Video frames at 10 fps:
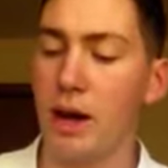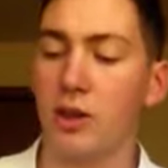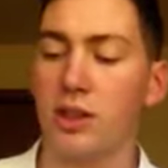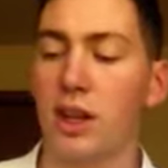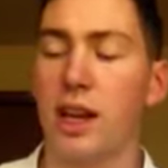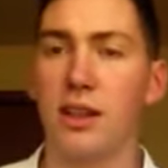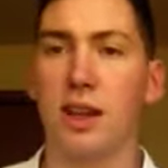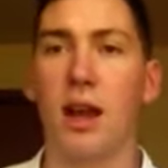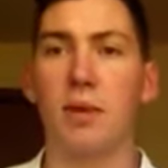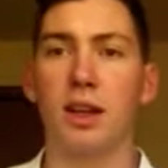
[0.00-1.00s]
Sunday's
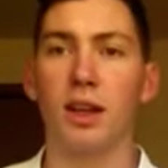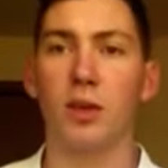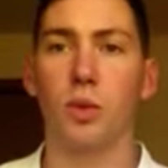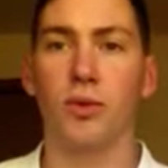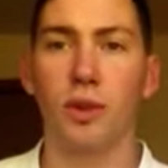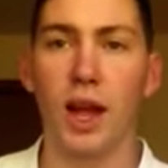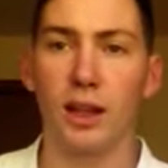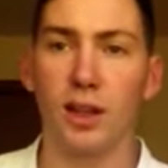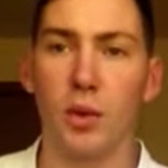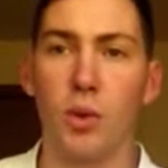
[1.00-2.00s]
game that didn't
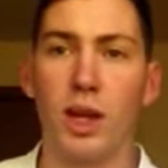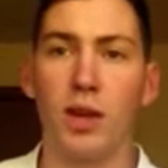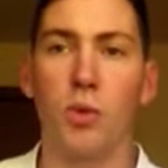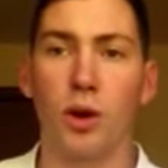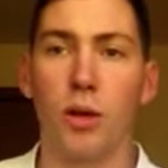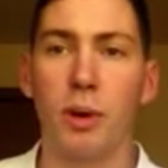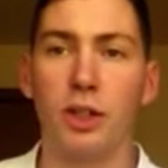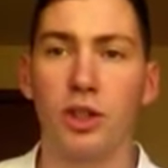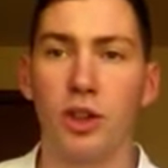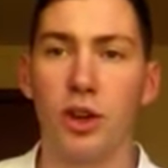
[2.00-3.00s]
reflect that we were a
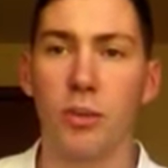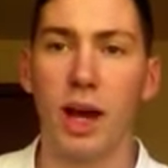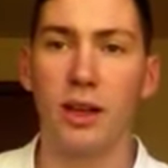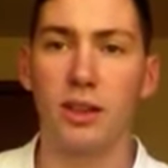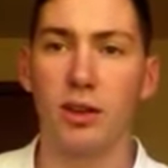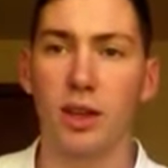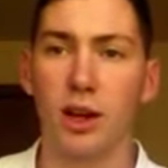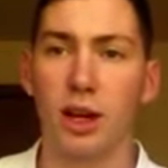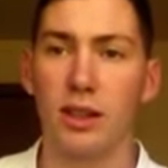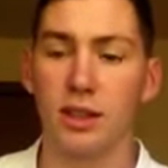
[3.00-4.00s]
bunch of dirtbags out there
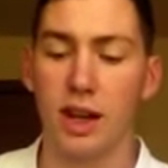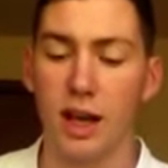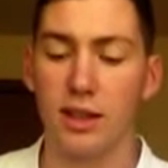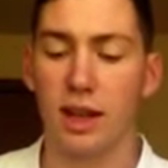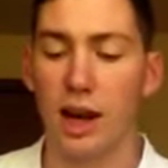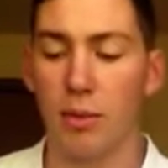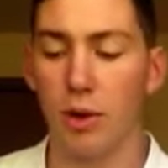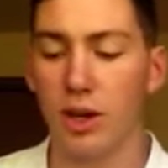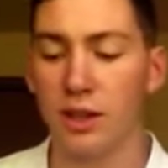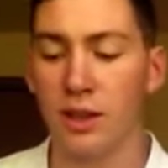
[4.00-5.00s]
against the Dallas
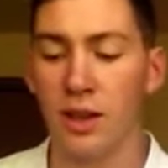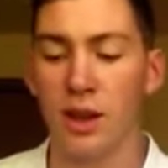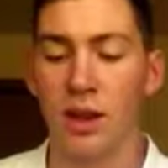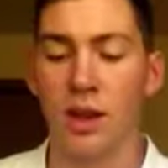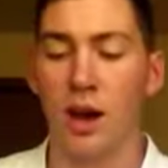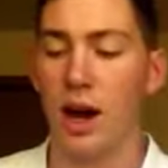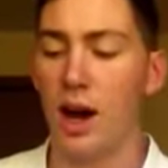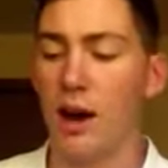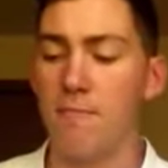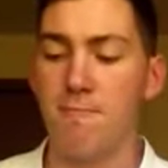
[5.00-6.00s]
Cowboys.
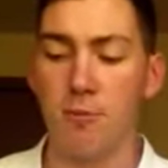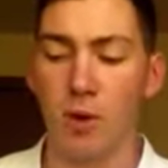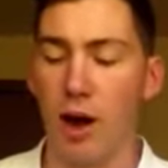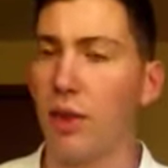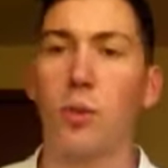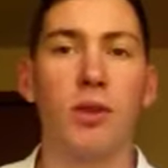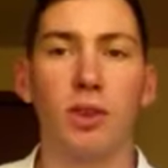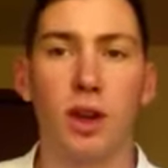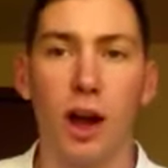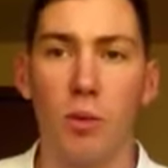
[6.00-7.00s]
I think
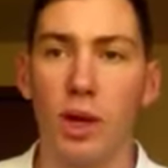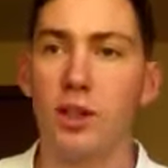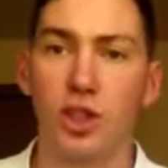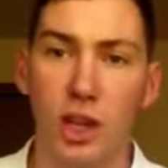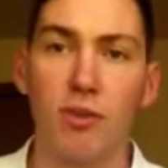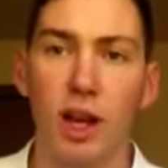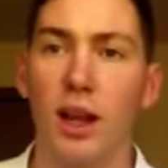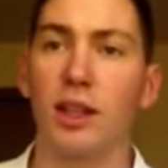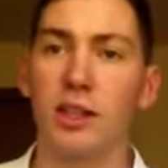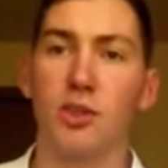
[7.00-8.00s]
we achieved it,
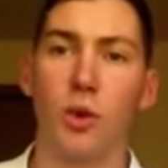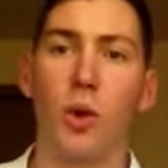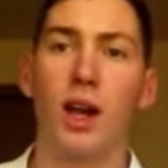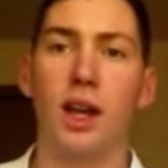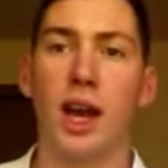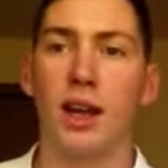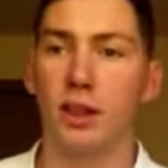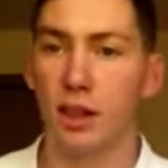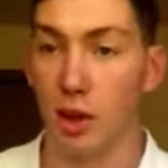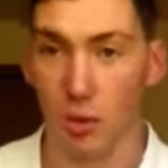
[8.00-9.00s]
at least for one day.
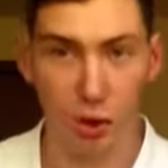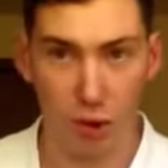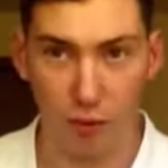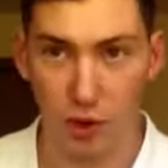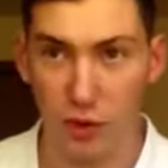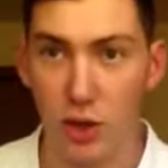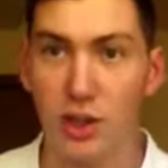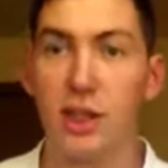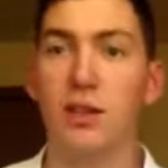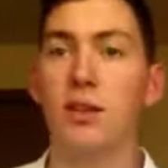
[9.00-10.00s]
Like, can we do it for a full
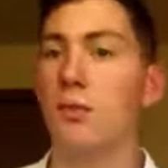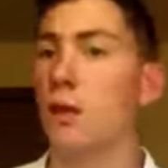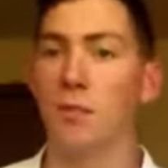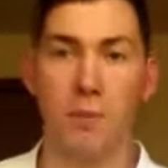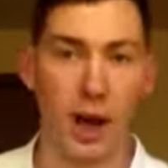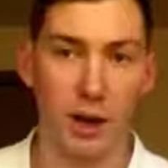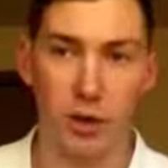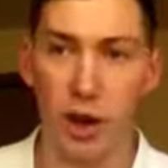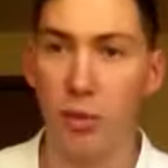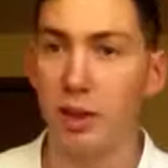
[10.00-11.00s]
season? I don't
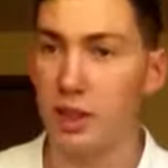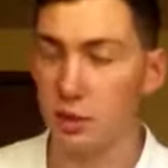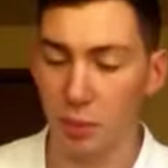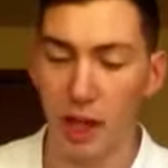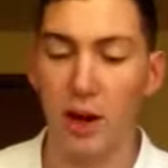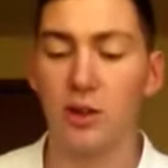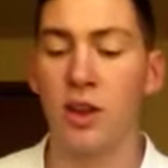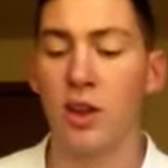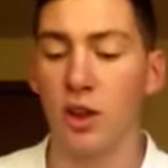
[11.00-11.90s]
know. But these players